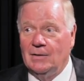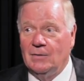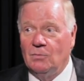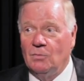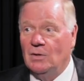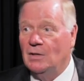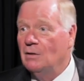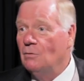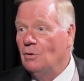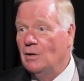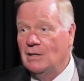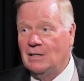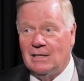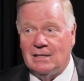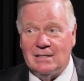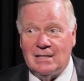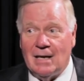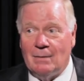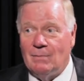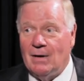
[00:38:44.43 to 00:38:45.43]
with, with the
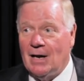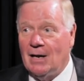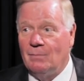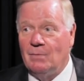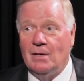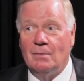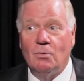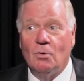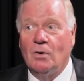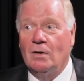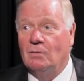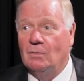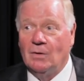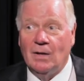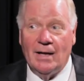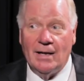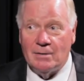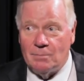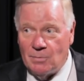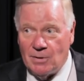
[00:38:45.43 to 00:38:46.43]
same amount of people or even
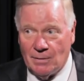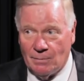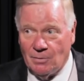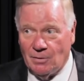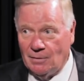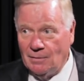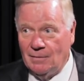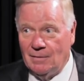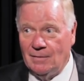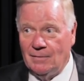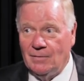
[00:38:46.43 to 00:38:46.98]
less people.